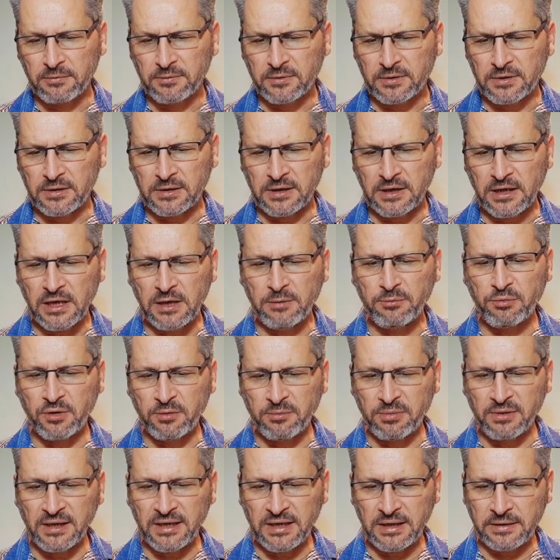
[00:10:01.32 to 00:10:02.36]
uh, Hebrew
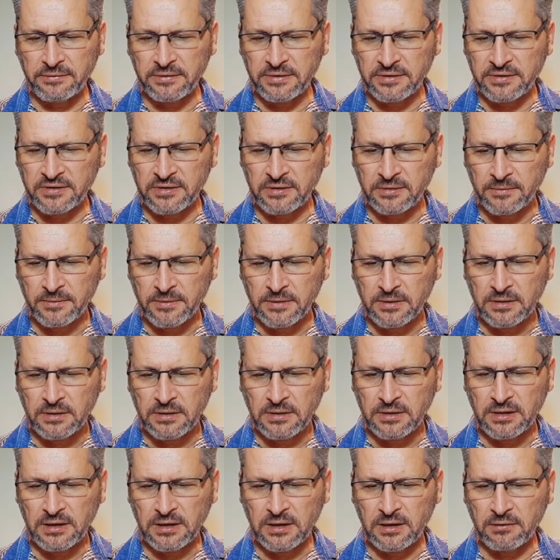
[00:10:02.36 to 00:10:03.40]
believers
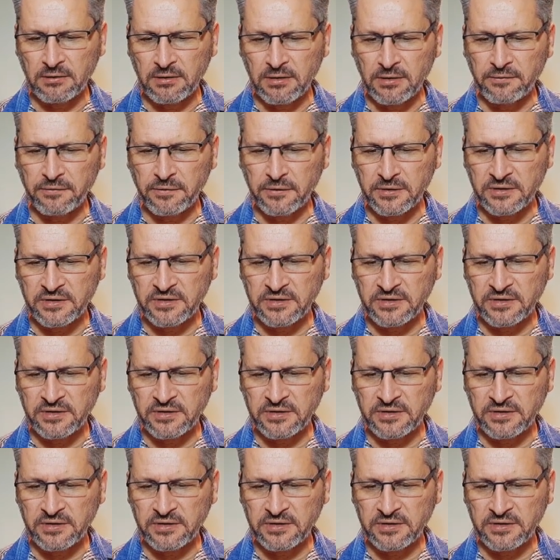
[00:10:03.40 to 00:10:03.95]
here in the first